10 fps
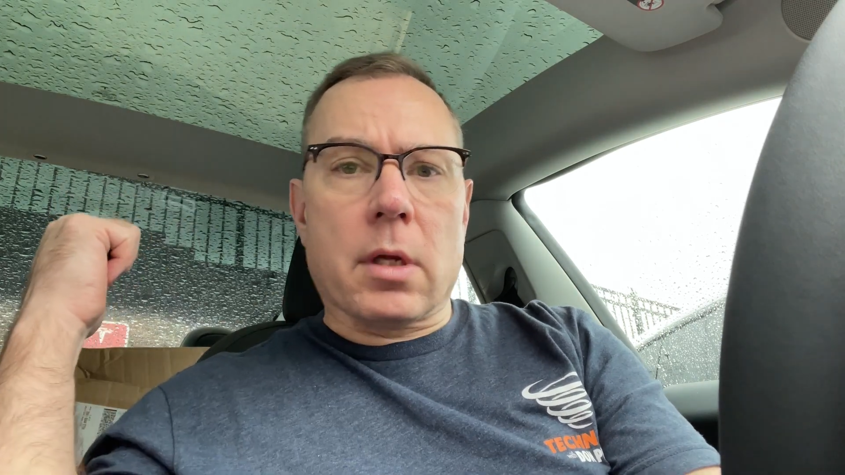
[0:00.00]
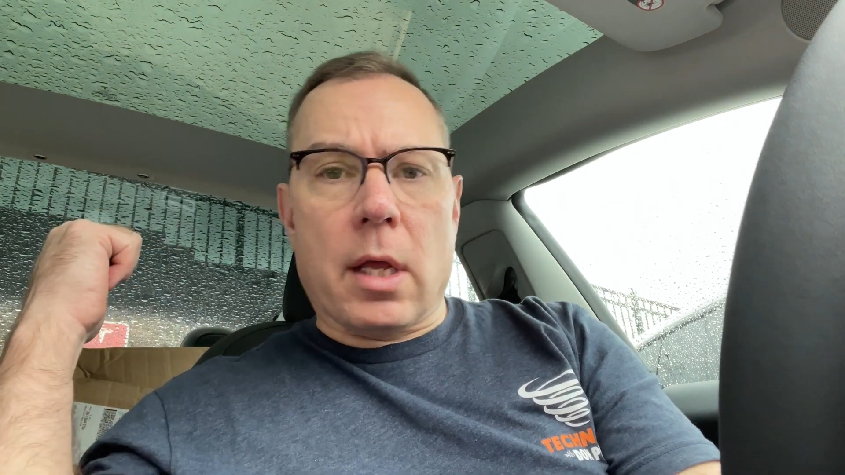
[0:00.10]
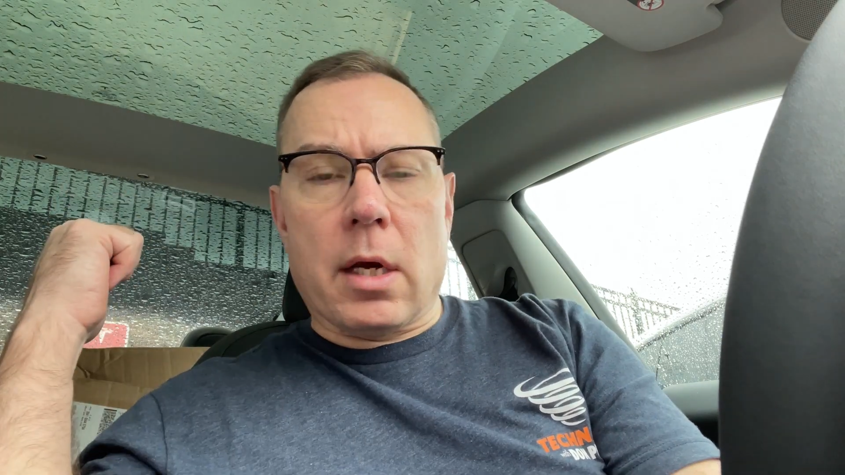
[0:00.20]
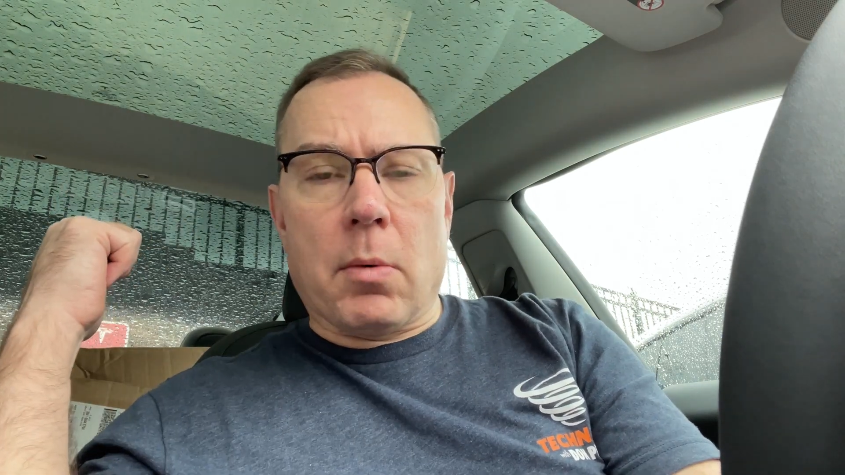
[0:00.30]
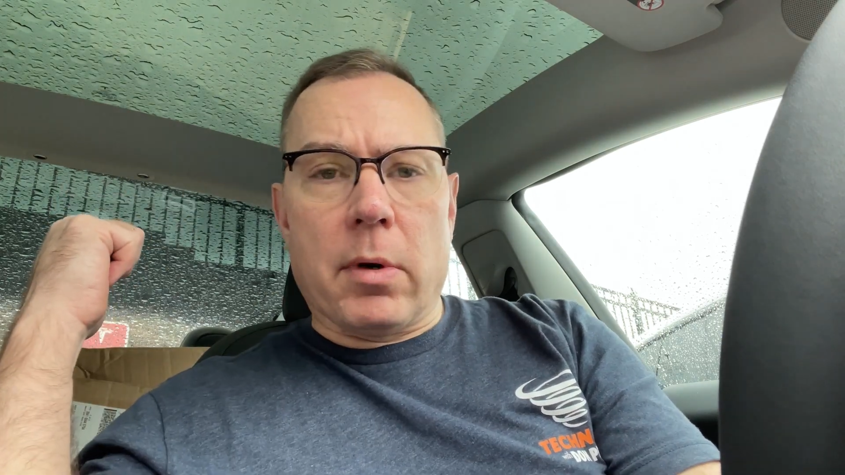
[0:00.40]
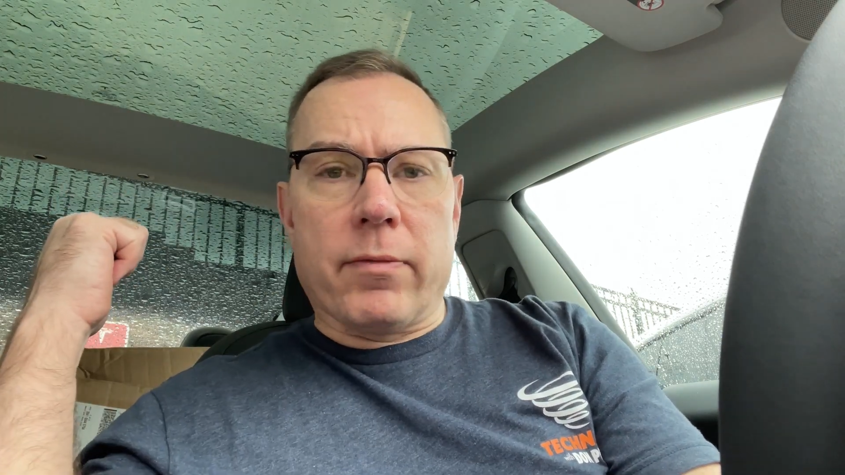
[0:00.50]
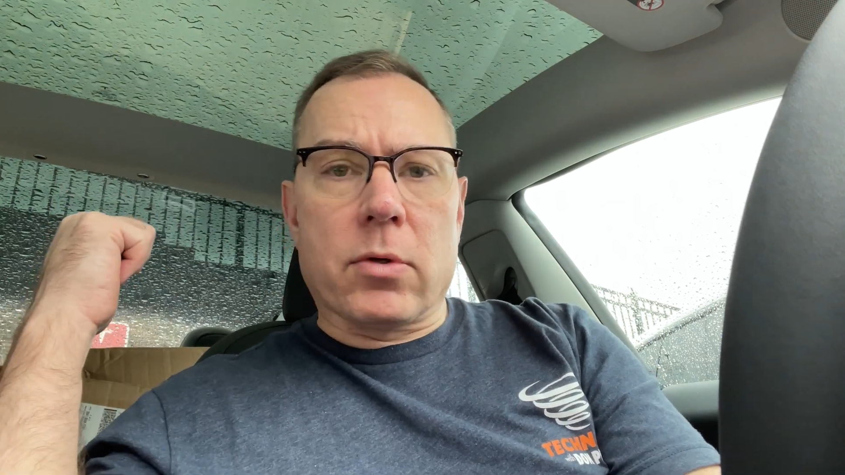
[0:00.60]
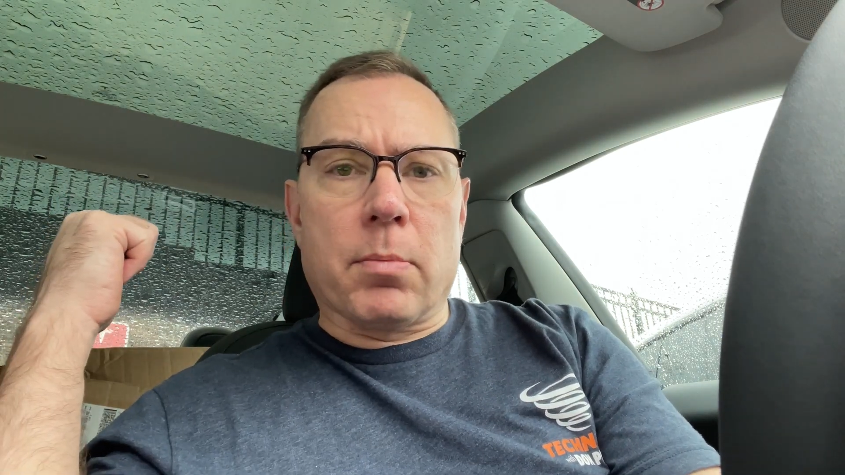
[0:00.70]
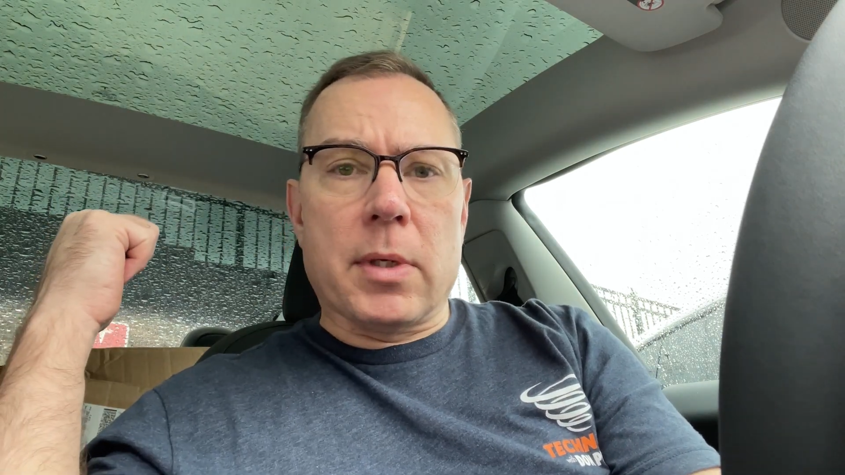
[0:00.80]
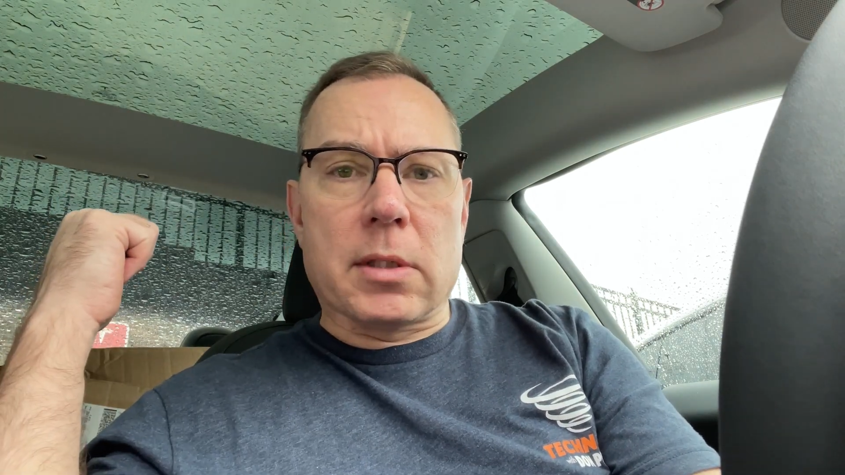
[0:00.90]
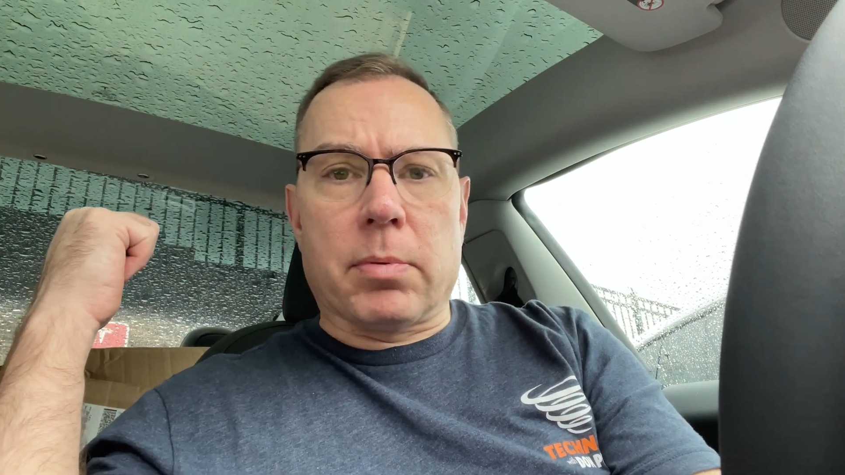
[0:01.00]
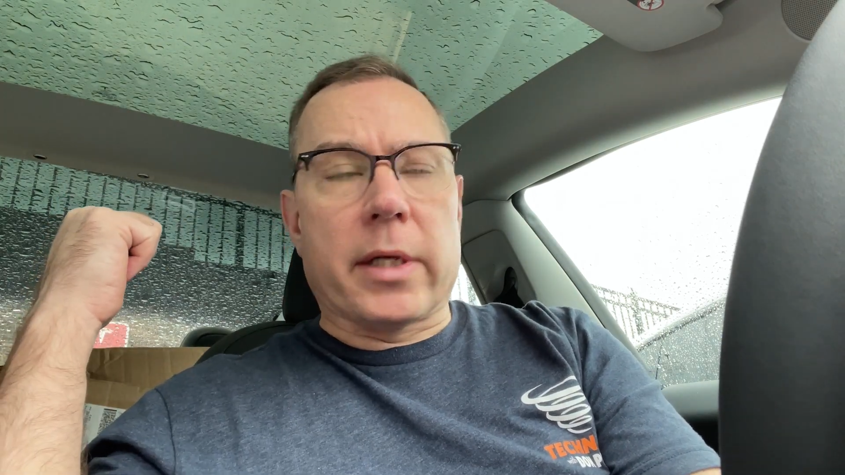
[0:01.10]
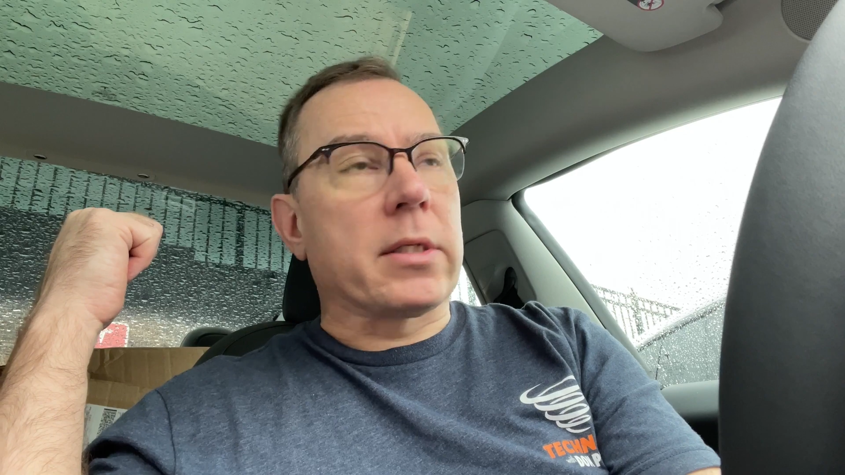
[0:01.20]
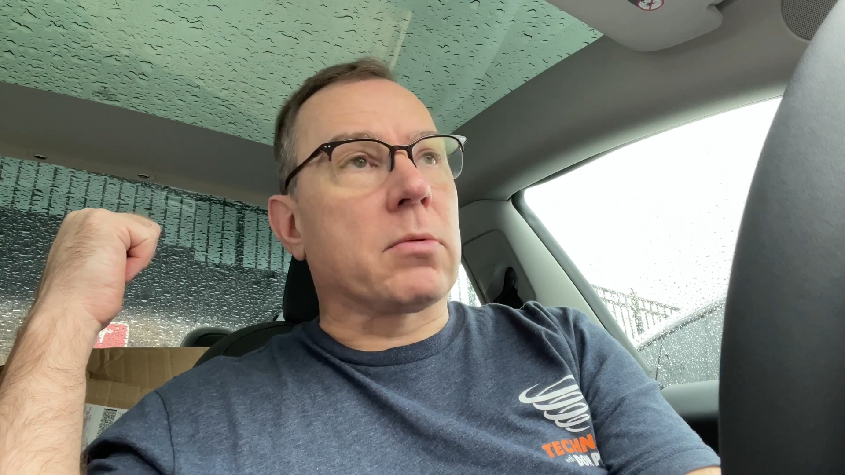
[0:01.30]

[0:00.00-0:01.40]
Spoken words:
and I went over to the pizza place.